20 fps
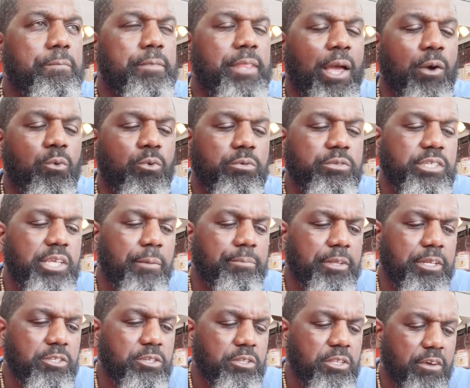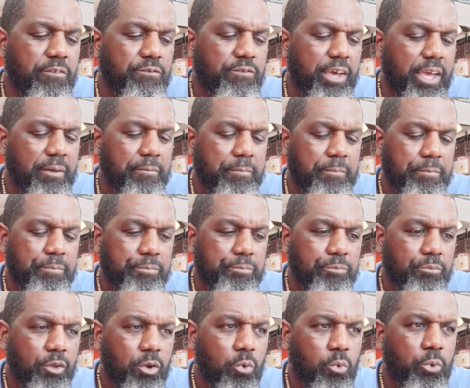that something to the effect
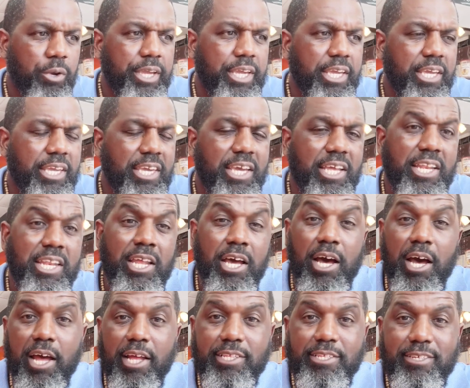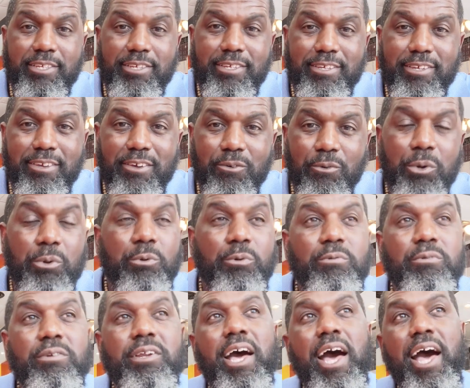we cannot, we will
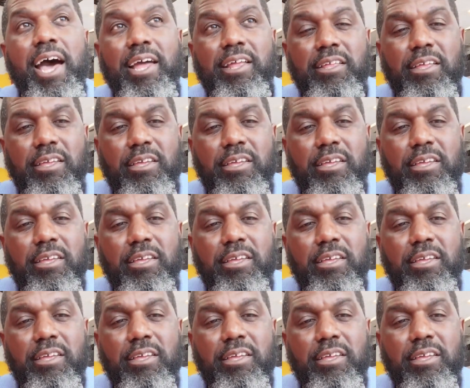not